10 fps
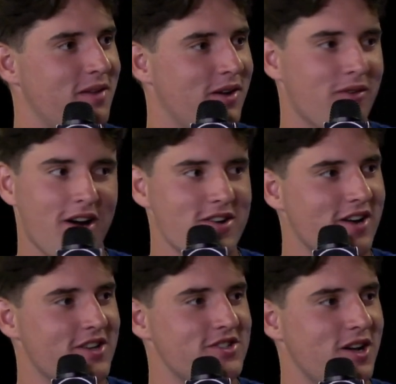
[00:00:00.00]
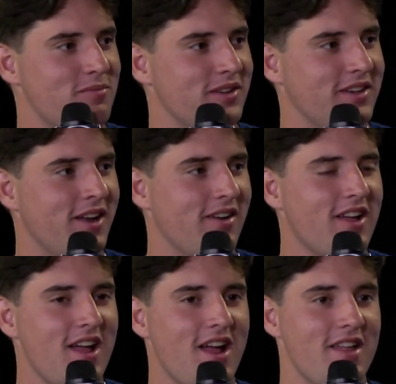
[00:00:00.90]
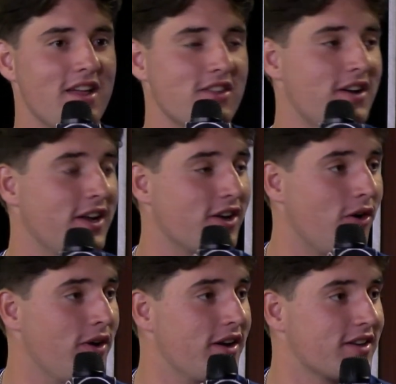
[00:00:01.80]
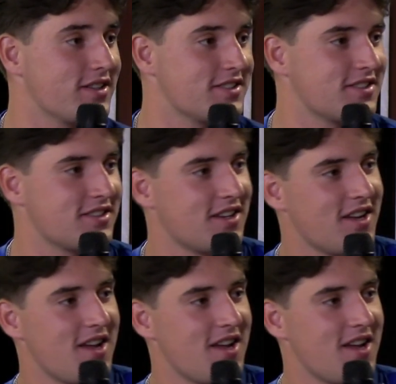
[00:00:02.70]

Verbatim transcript: I'm like, why are you guys jumping? You know, and they thought I didn't go in because,